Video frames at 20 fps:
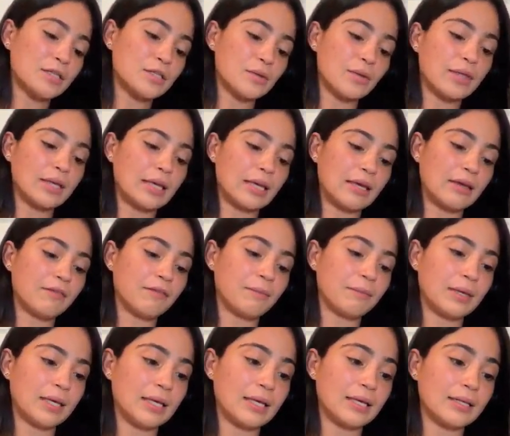So they gave
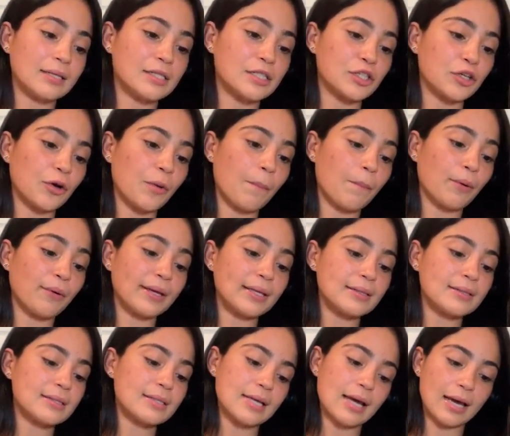me
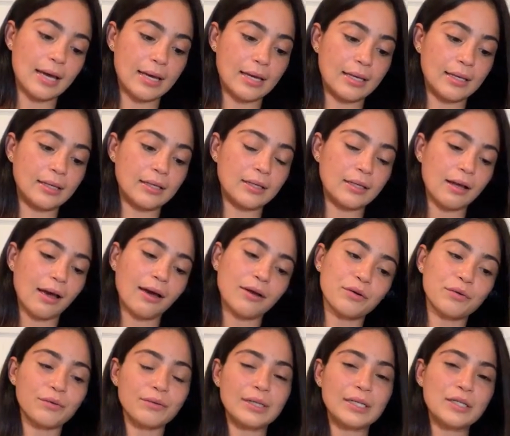0.10. I
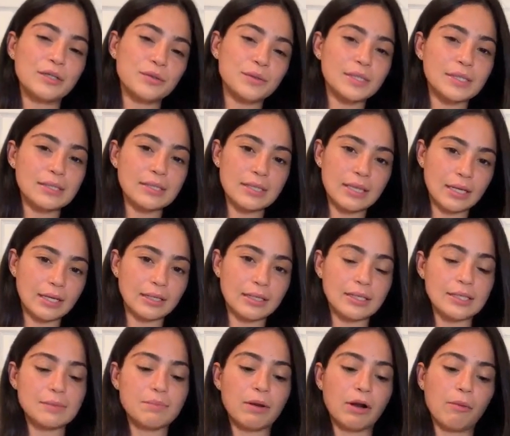don't really use this
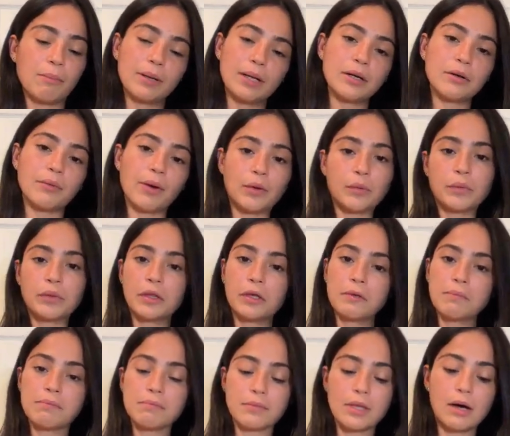thickness, but I'll play around with
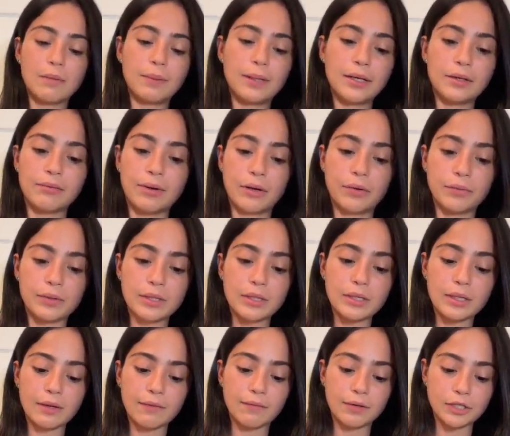it. I'll play around with
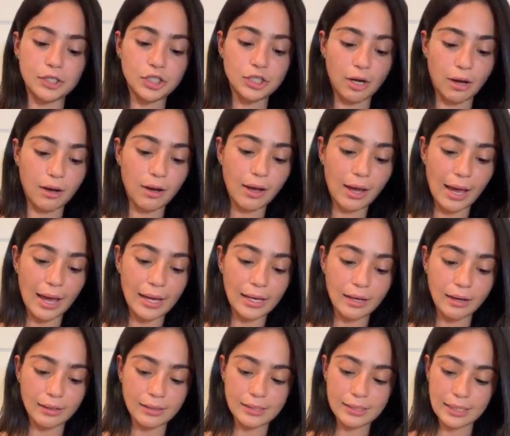it, give it a shot. I
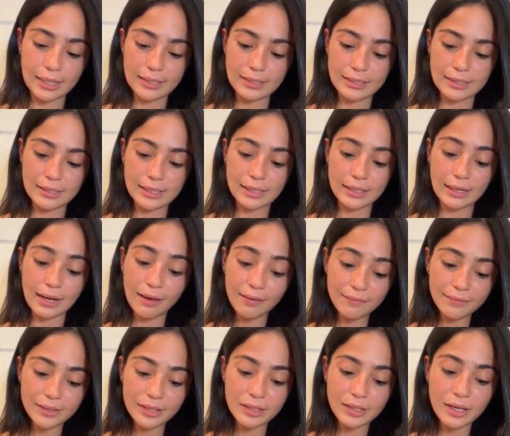got sizes
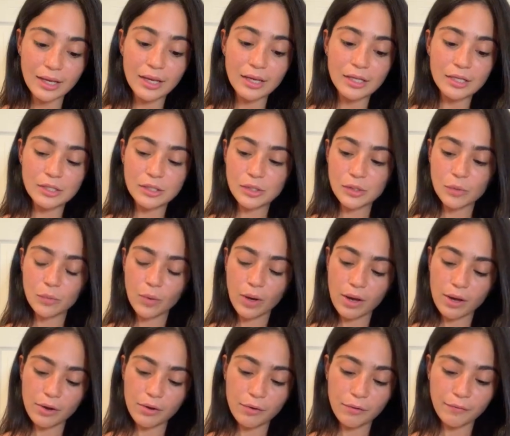11,
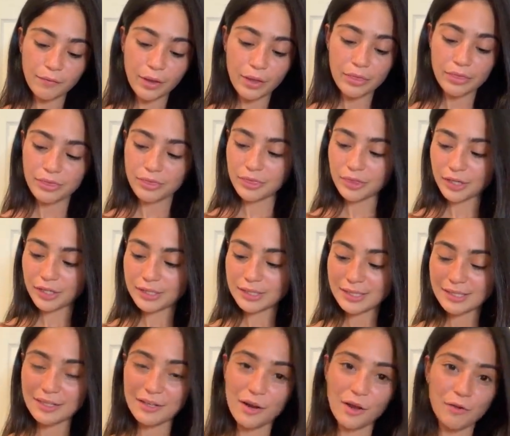12,
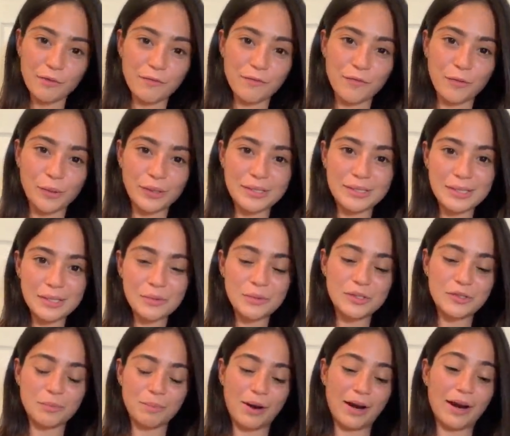13, and 14,
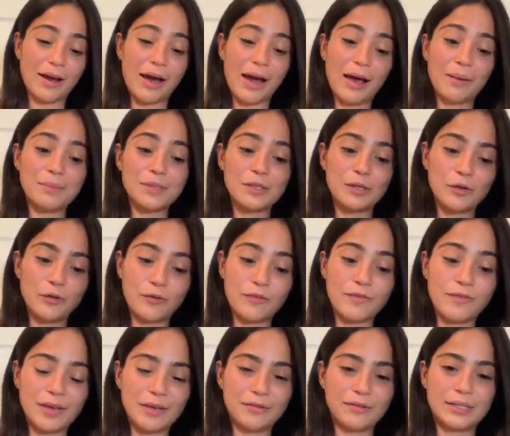which are my absolute
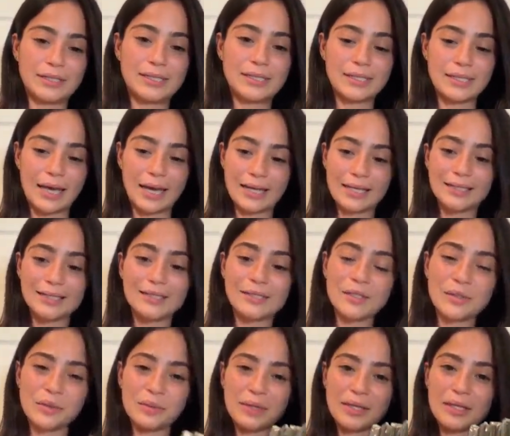favorite
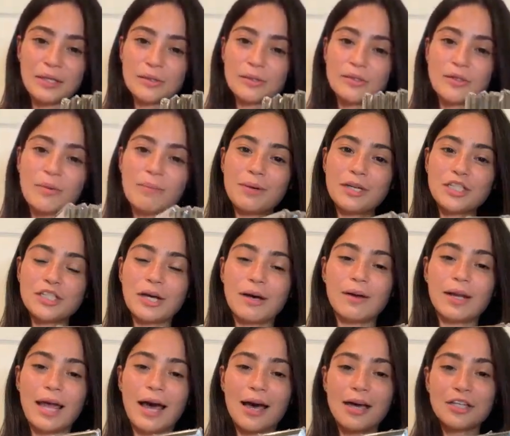sizes. So thank you so much,
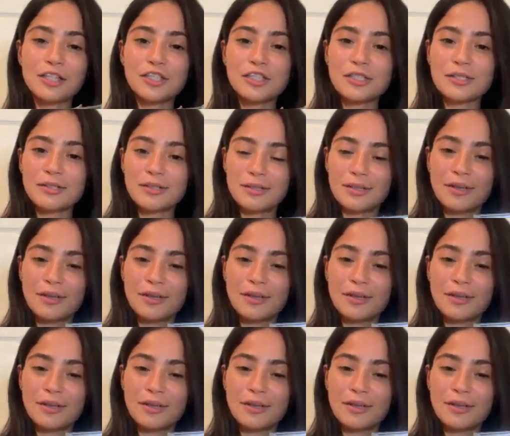Outlash